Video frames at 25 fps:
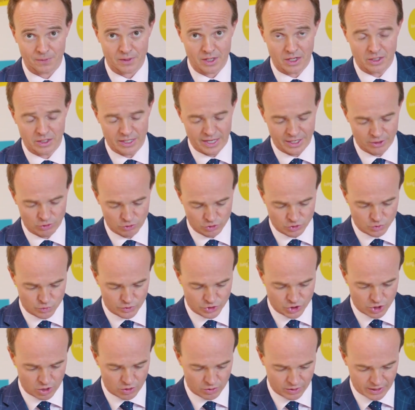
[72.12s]
landlords,
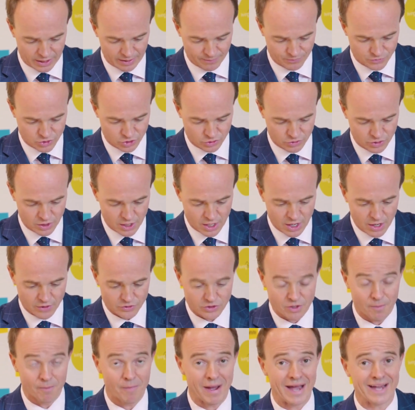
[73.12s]
which I'll come to.
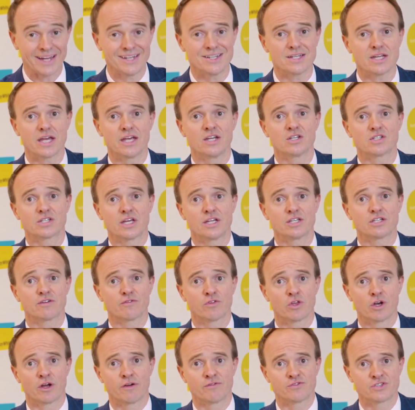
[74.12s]
The main incentive
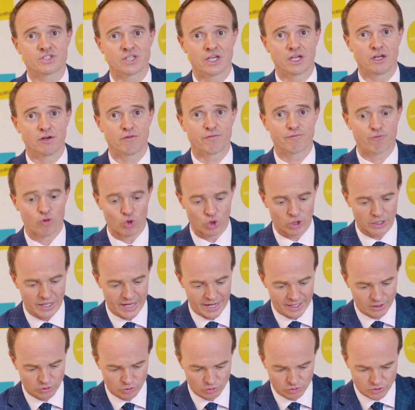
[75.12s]
that I've seen for
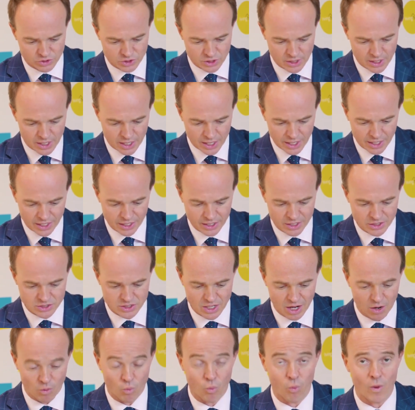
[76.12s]
landlords is
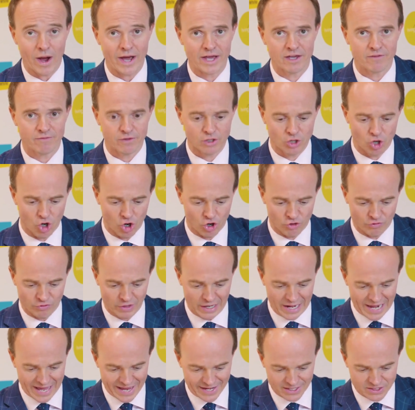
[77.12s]
a waiving of
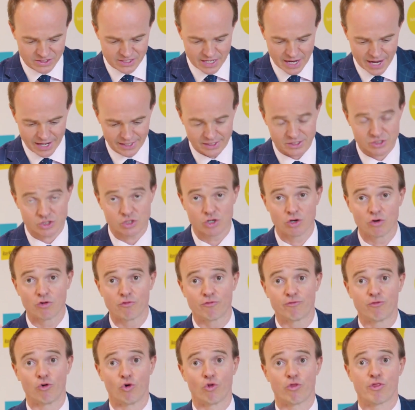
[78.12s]
land tax
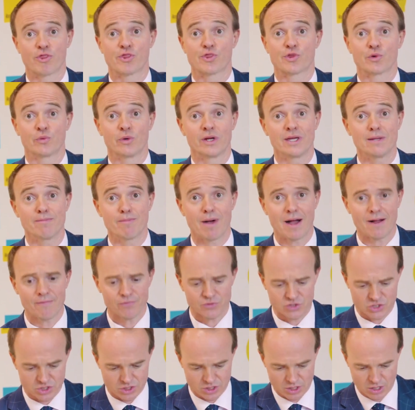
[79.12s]
for 3
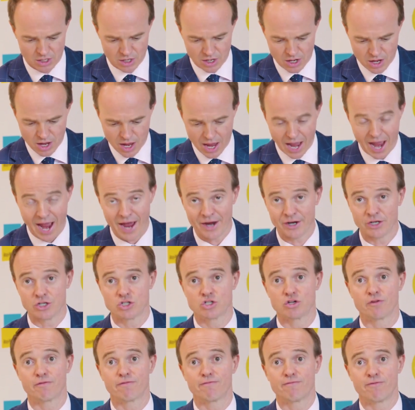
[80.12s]
months and a
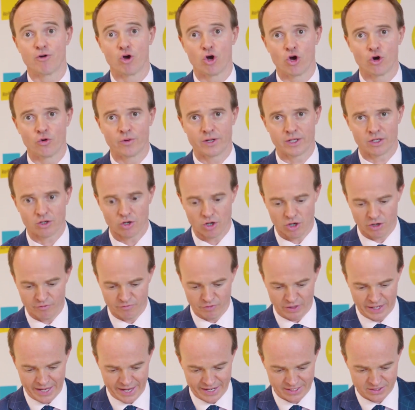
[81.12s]
deferring of
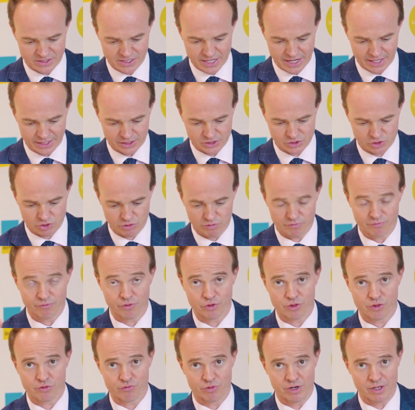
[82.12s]
land tax for
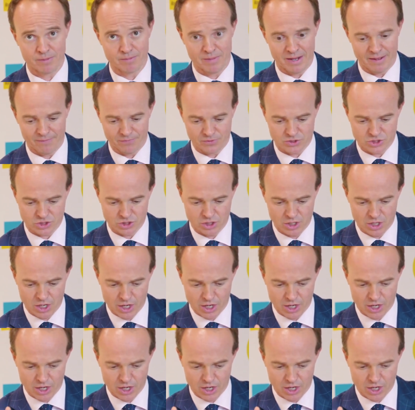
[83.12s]
3 months.